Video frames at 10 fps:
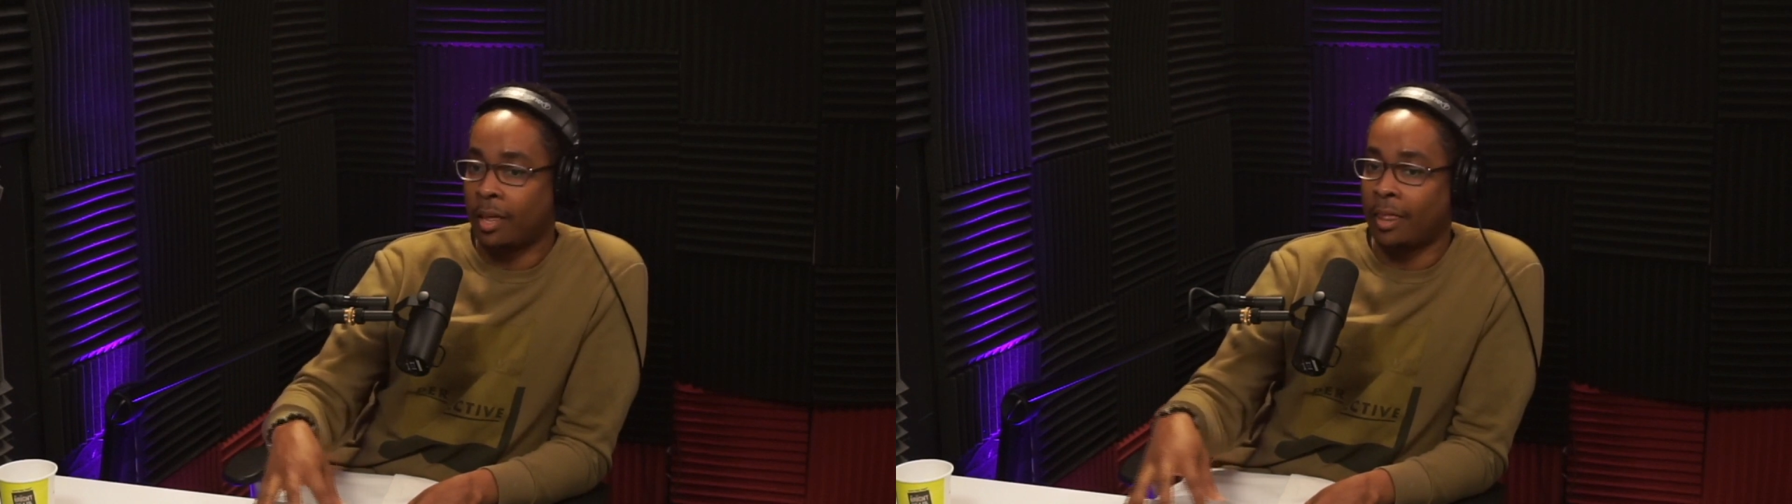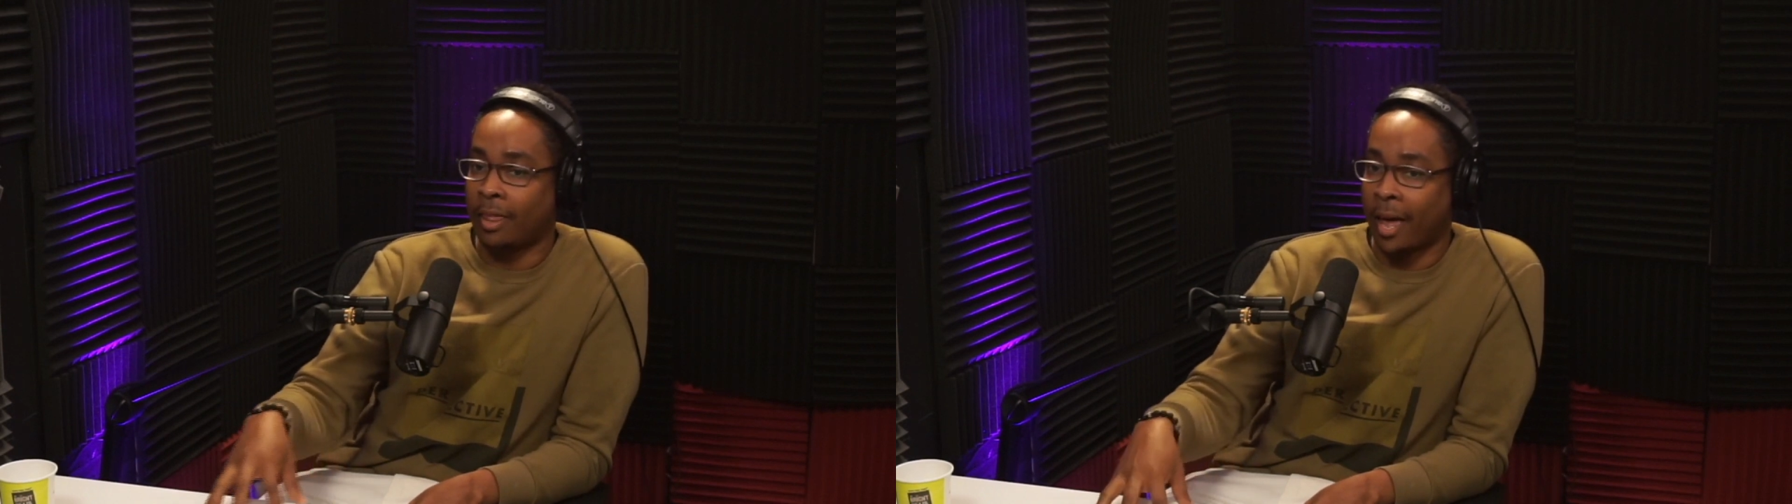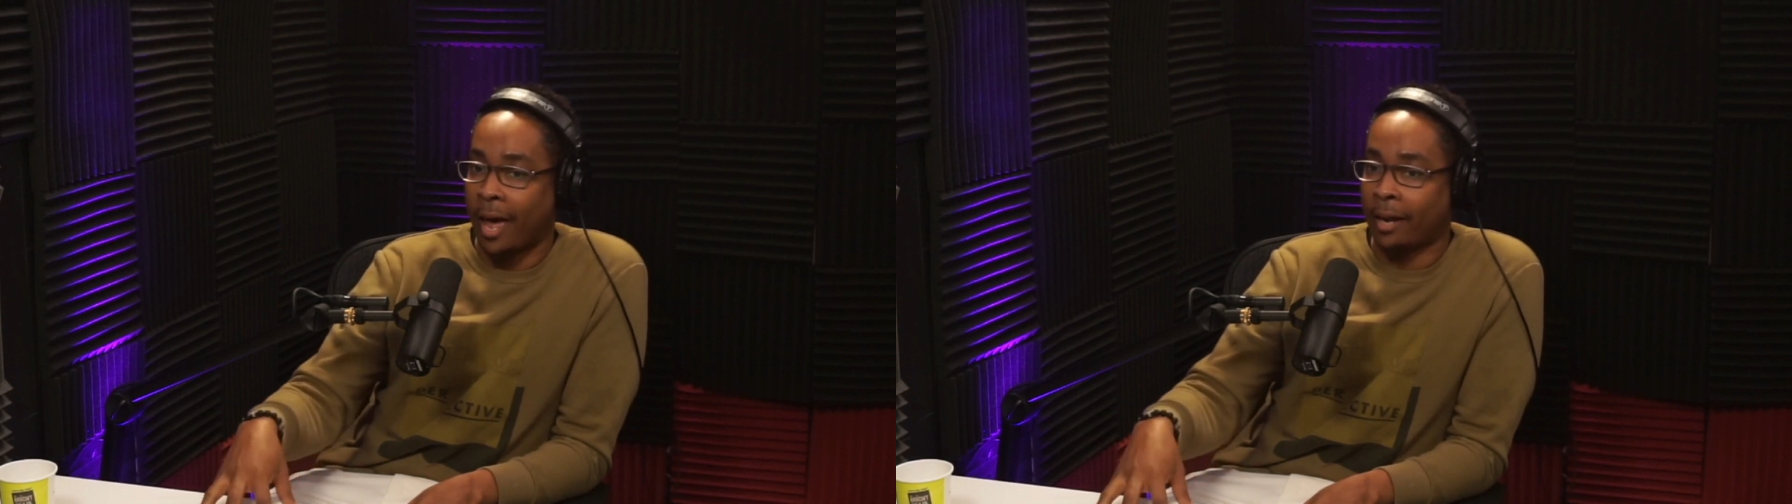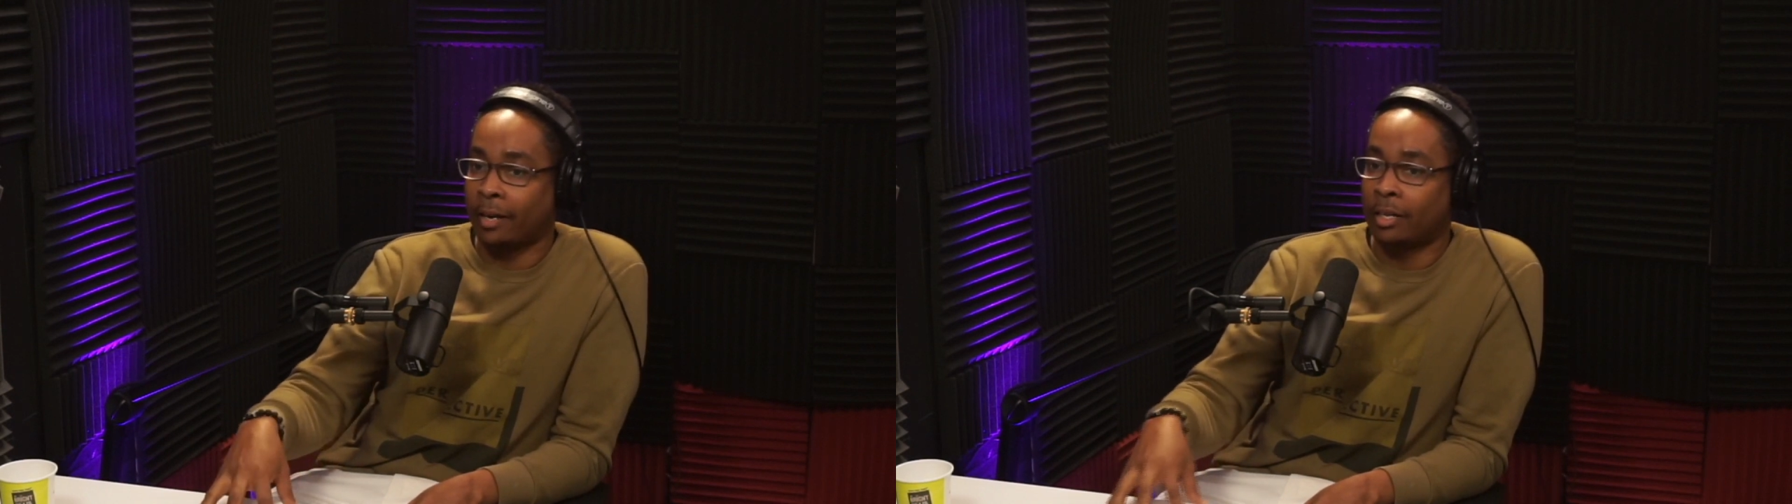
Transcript: that